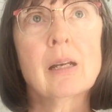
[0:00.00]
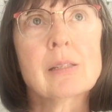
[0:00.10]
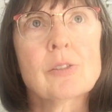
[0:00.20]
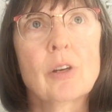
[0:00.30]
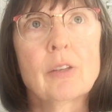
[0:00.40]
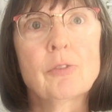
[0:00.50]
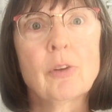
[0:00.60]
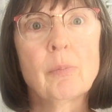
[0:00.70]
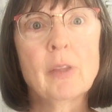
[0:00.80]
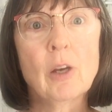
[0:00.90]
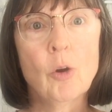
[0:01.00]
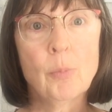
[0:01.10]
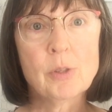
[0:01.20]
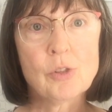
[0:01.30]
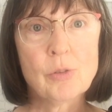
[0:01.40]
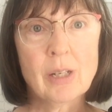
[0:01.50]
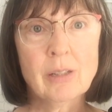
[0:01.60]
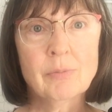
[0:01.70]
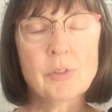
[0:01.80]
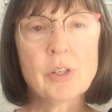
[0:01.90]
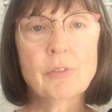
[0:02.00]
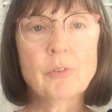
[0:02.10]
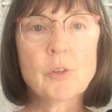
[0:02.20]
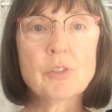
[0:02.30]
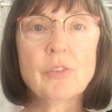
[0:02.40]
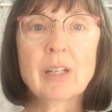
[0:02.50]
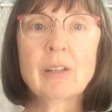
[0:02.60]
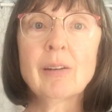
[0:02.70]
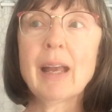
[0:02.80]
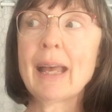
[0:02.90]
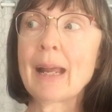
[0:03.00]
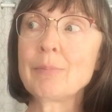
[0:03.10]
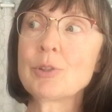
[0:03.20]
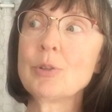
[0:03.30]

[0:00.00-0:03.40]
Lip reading: starting from the open string to the first finger, and I'm